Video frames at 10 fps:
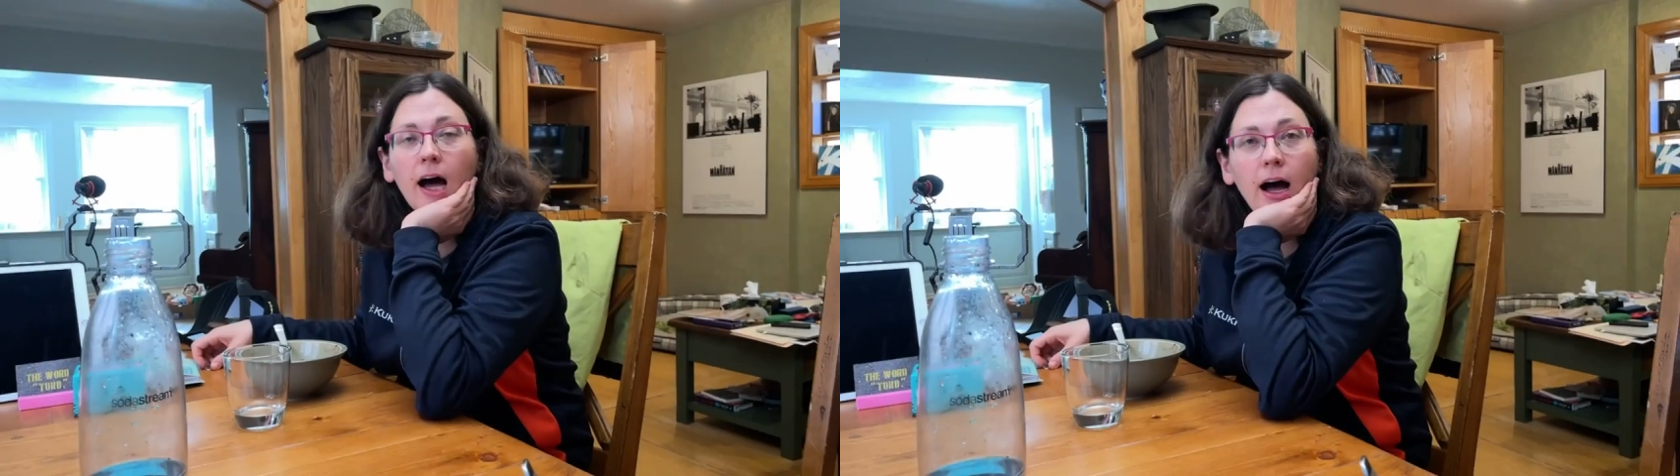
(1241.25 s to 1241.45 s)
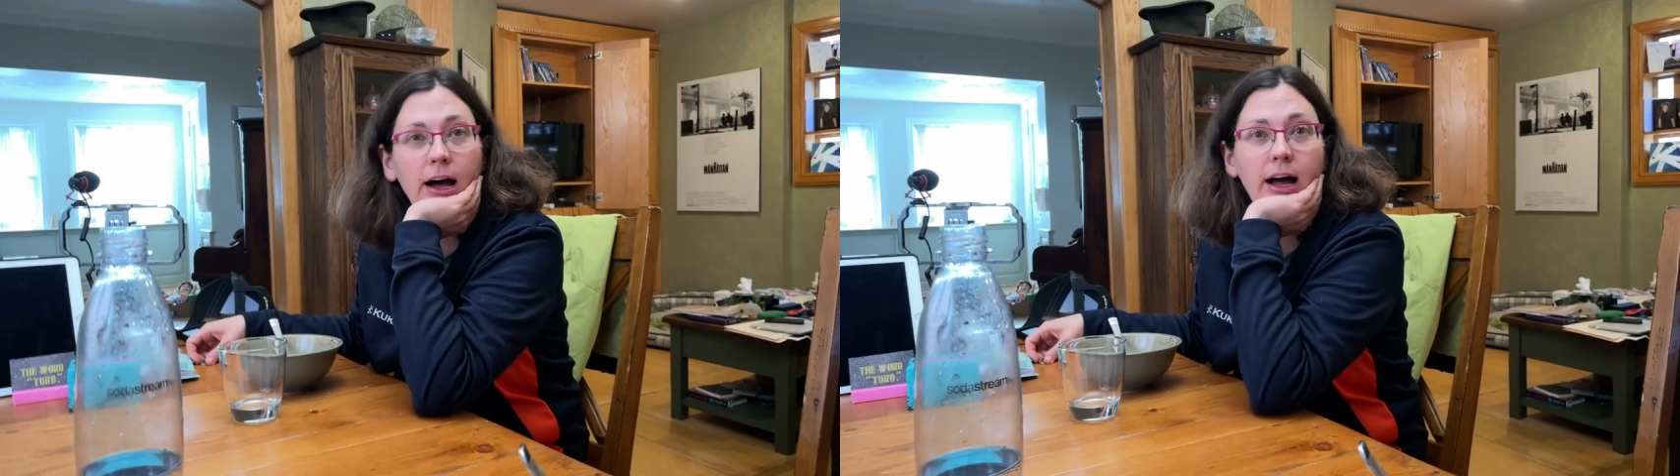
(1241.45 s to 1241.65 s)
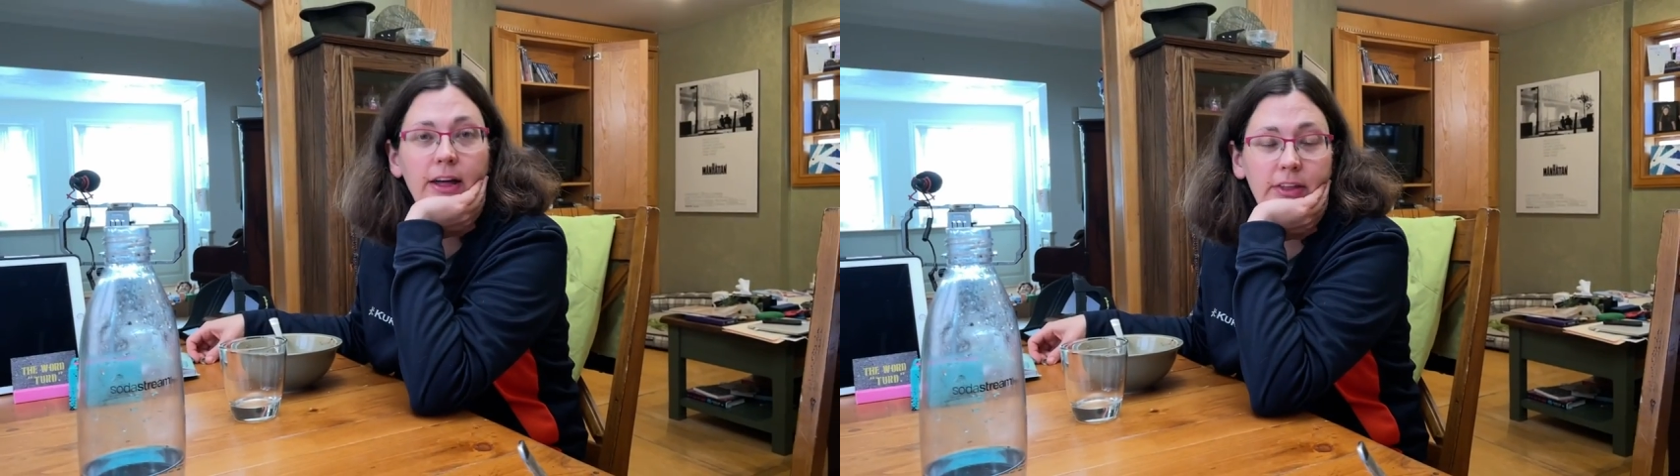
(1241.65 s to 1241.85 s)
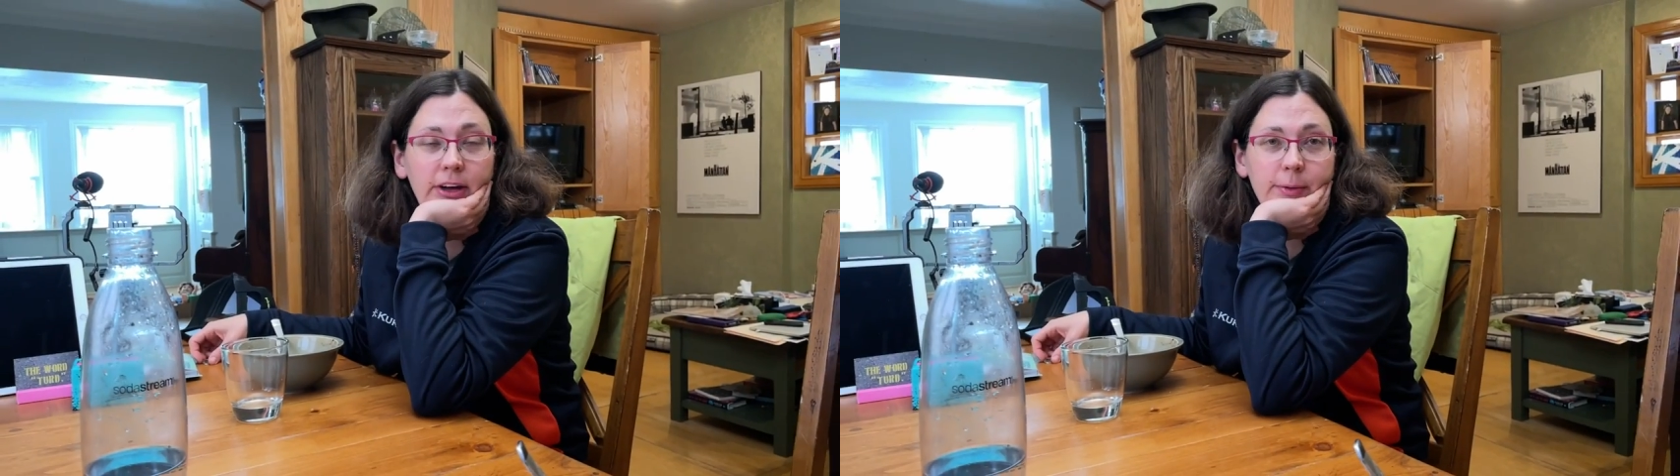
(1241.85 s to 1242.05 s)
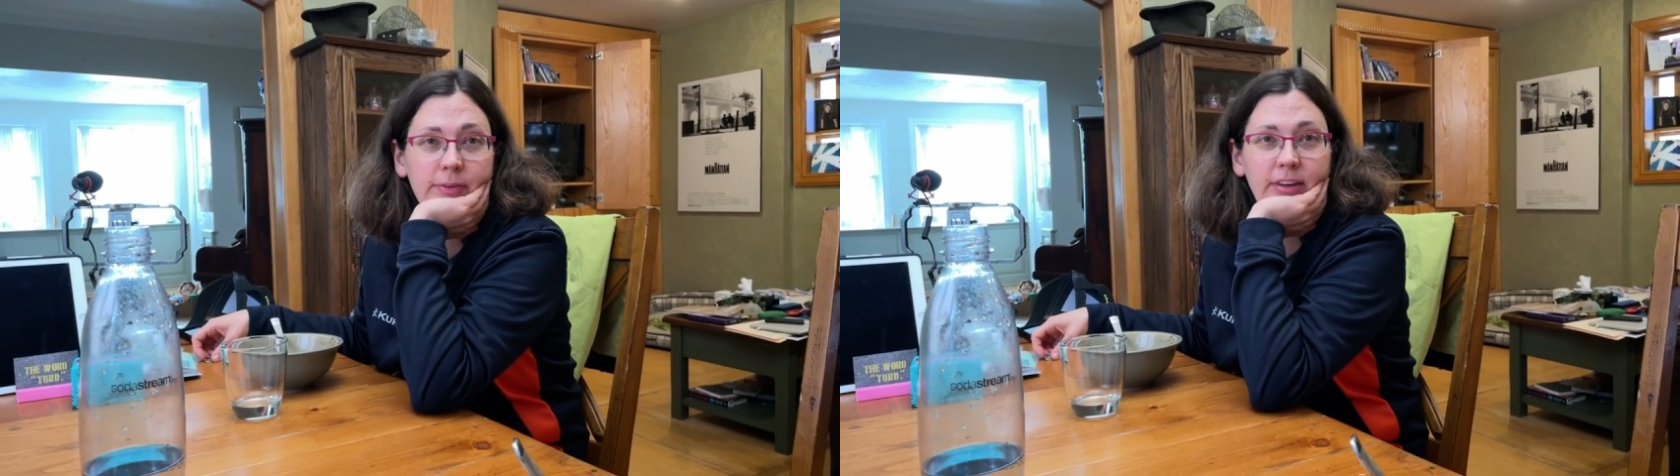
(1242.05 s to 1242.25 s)
Oh, I thought
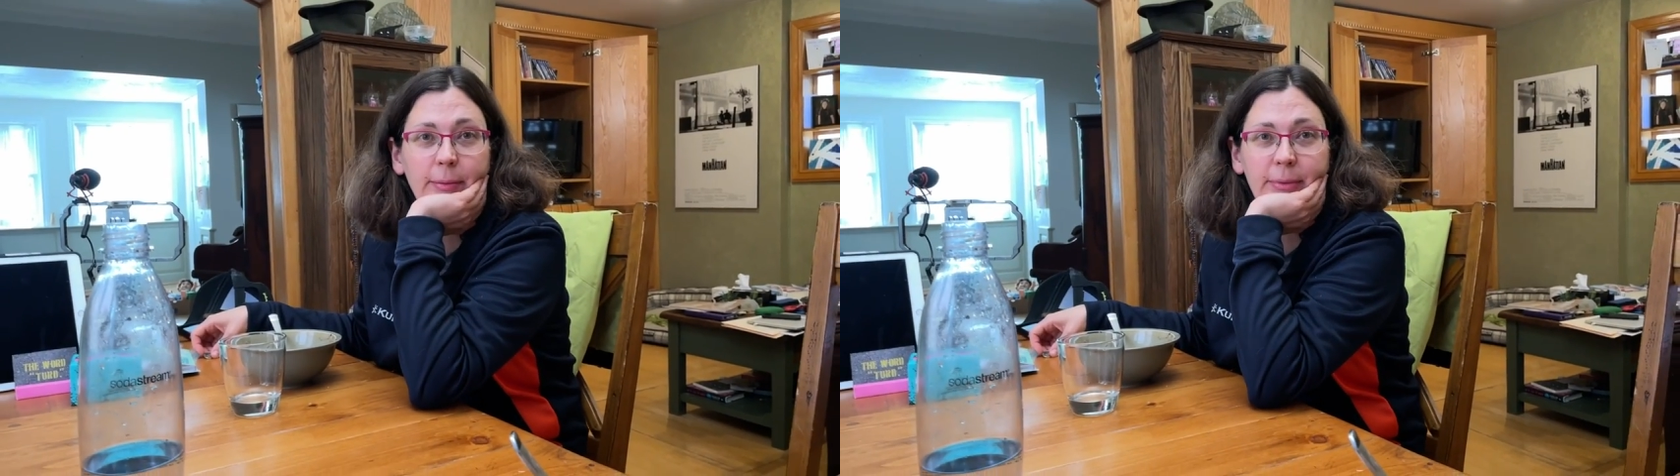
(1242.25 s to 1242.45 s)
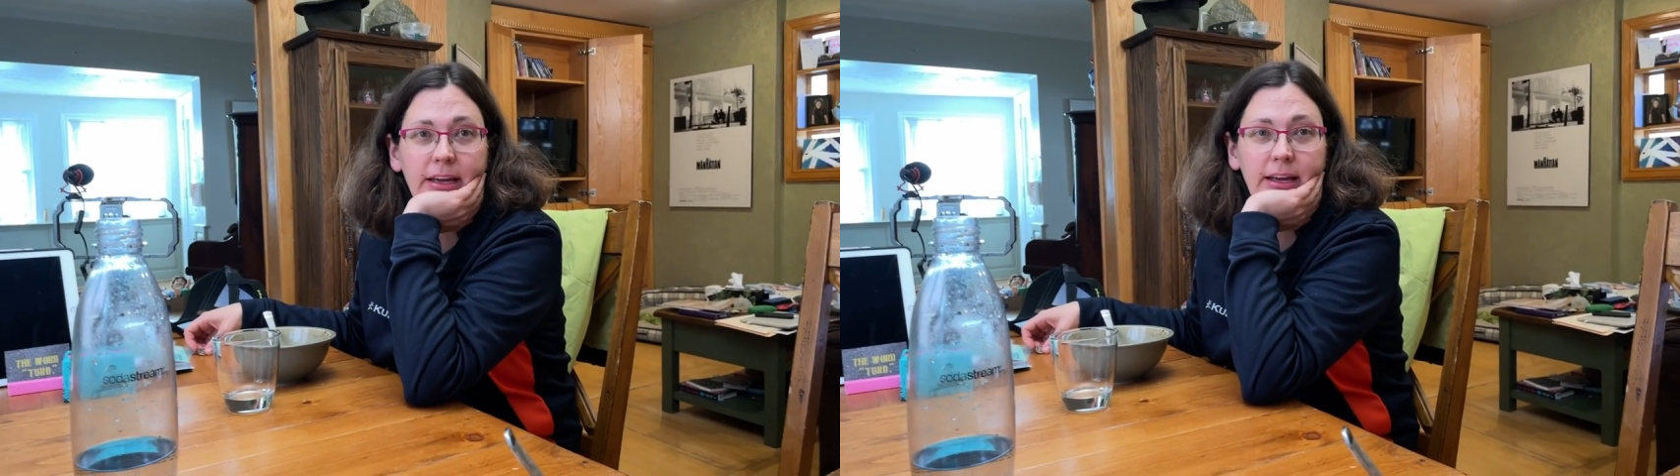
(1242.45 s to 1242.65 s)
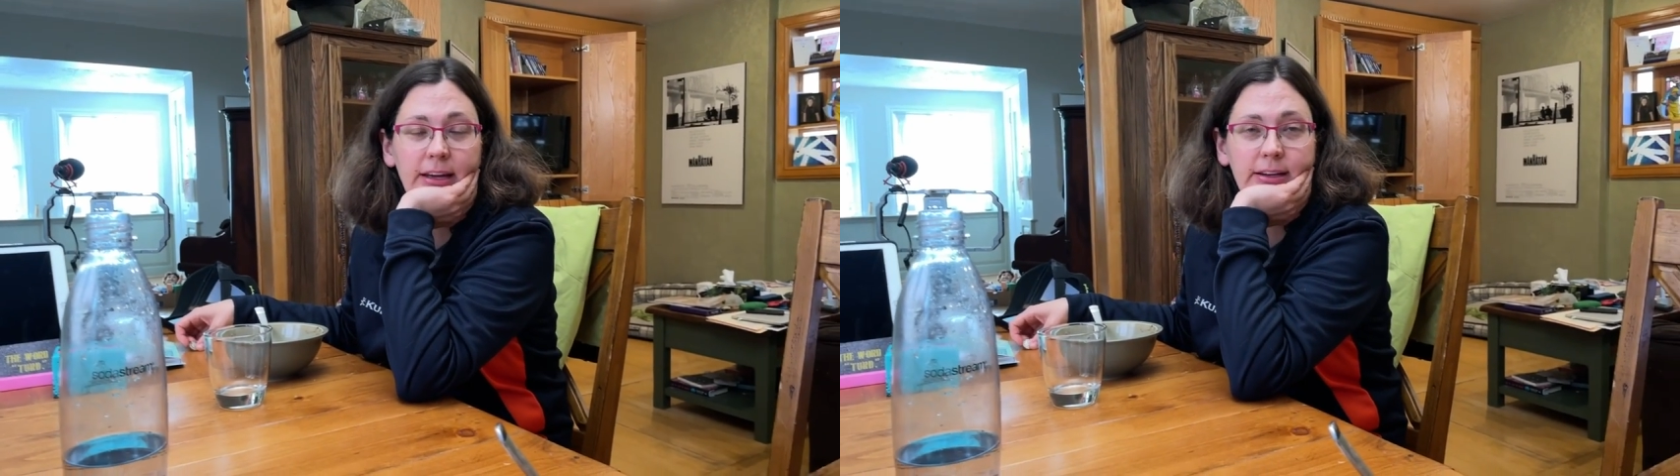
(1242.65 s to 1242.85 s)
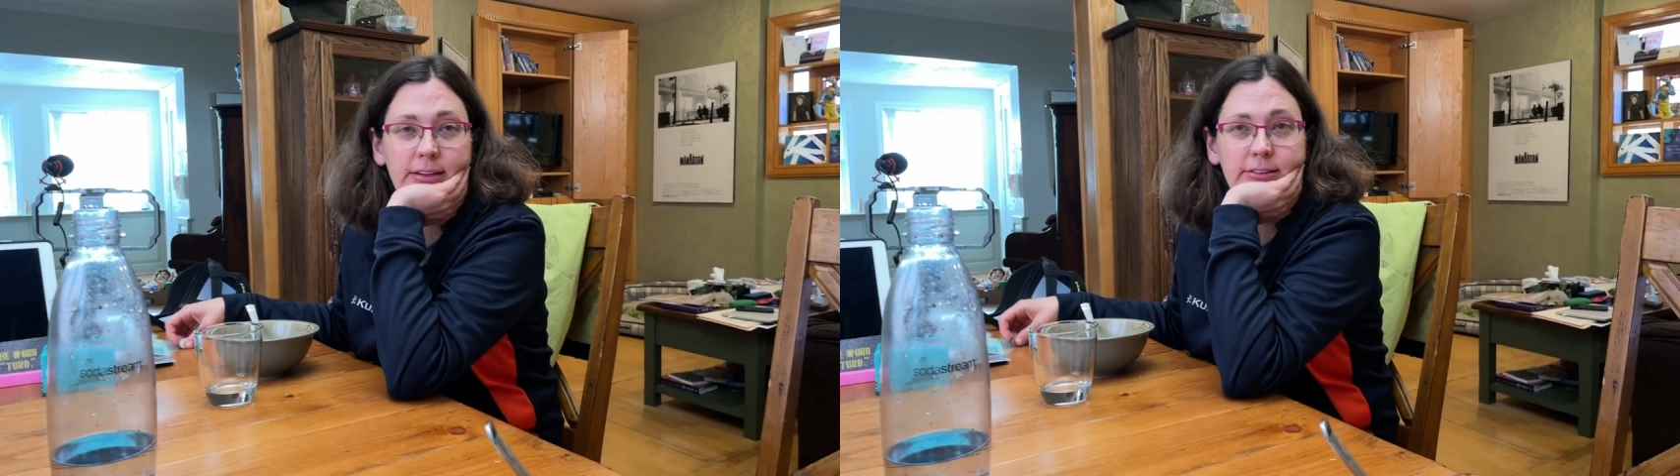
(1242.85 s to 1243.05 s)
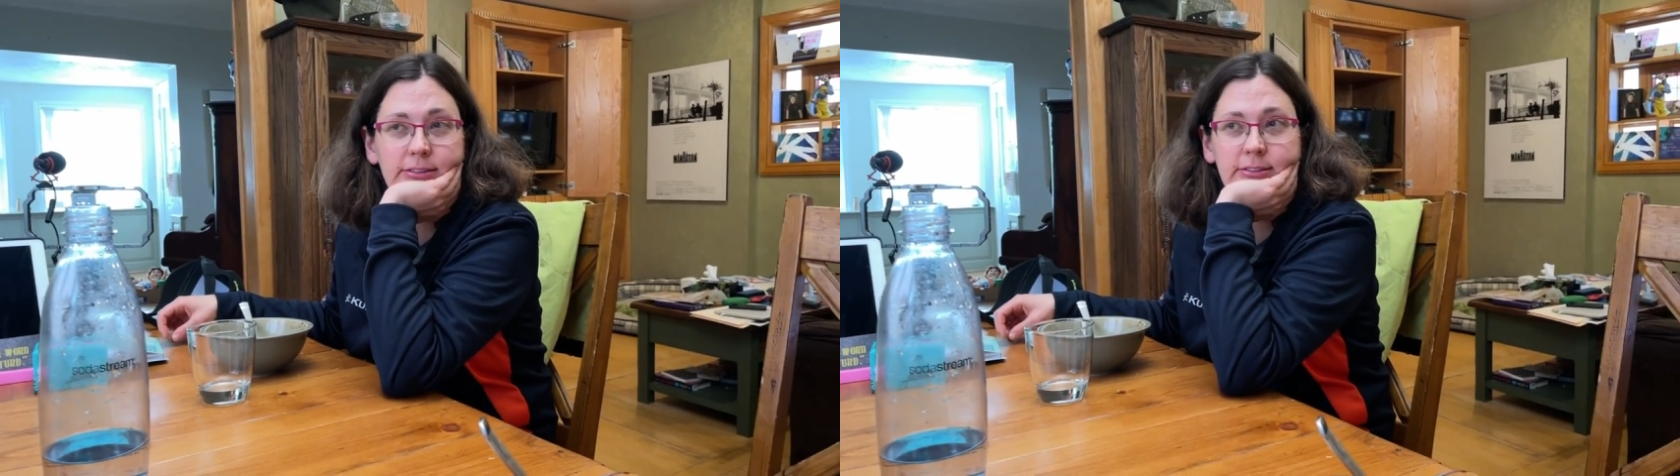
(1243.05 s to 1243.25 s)
it was yummy. What about
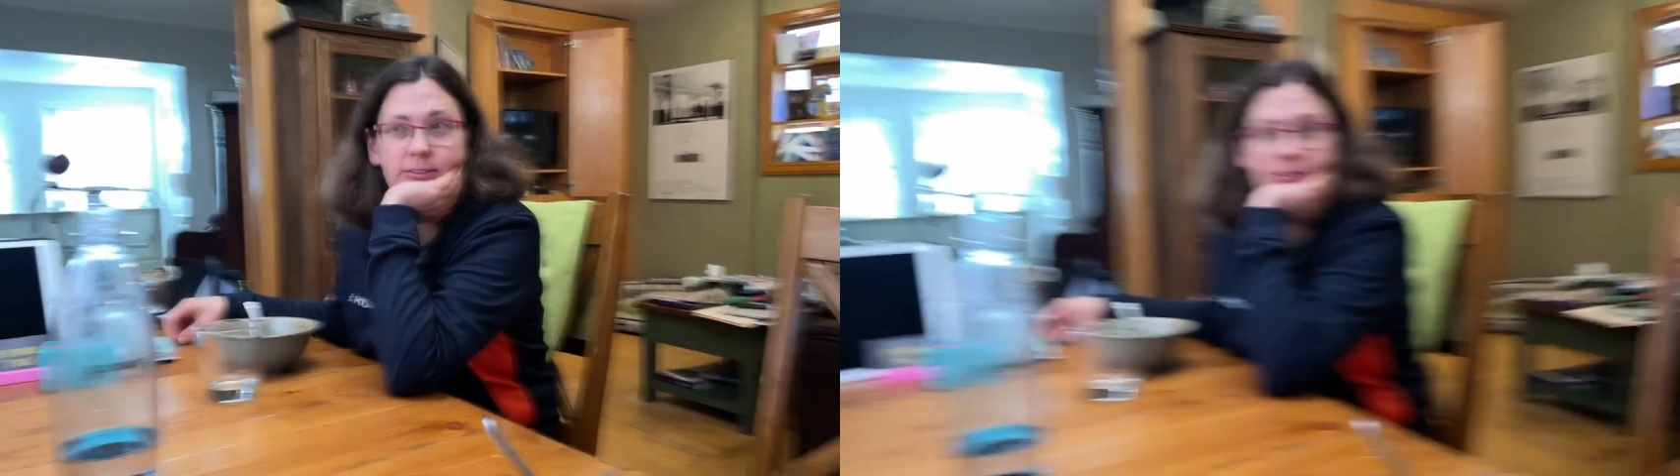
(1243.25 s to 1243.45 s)
me?